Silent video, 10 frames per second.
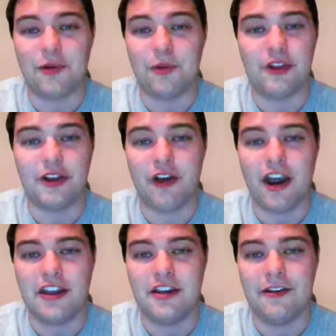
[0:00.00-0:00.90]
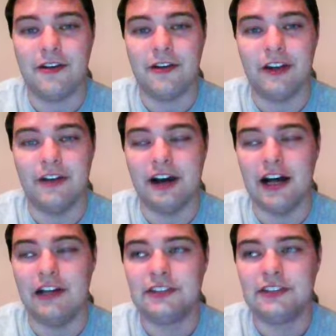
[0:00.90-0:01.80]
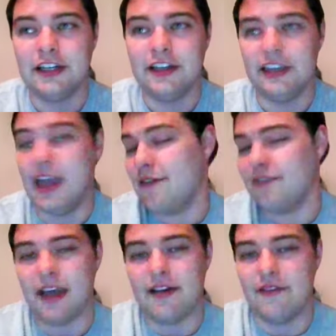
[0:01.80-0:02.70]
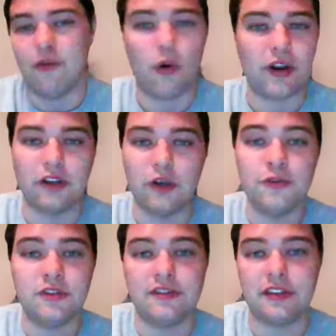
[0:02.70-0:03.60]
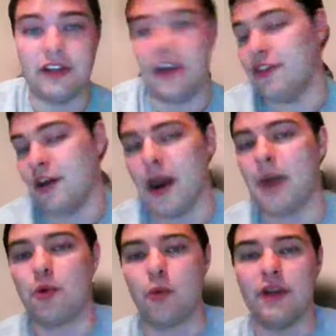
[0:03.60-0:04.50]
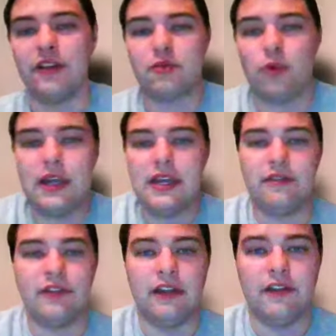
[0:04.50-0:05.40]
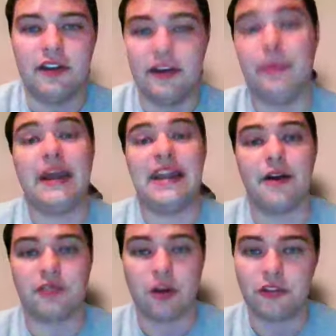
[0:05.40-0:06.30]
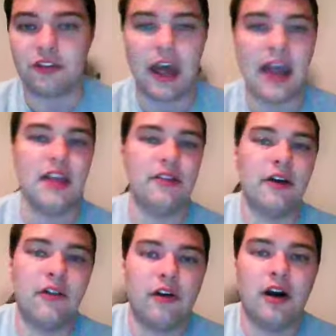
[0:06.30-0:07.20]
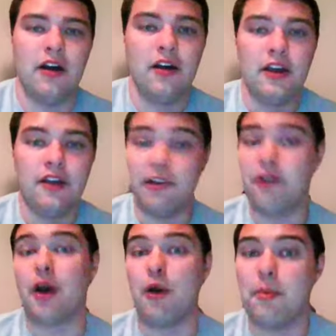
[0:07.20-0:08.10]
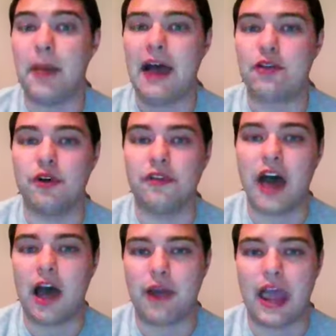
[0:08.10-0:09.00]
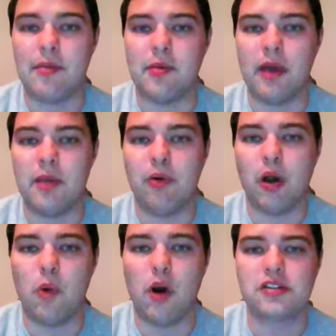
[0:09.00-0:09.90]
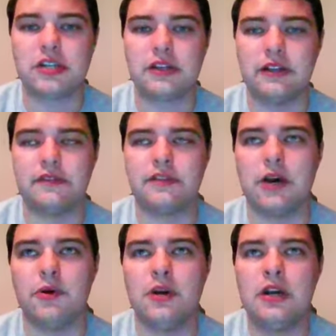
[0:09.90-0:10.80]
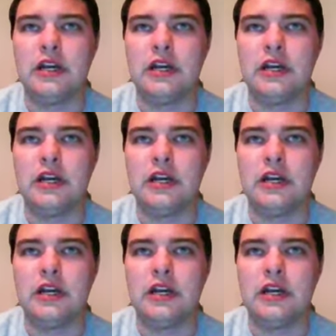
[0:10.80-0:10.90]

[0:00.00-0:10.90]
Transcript: a really great year, and if Oregon loses and they're able to win this week, then it beat Arizona State, they'll they'll go to the Pac-12 title game and play Washington. So,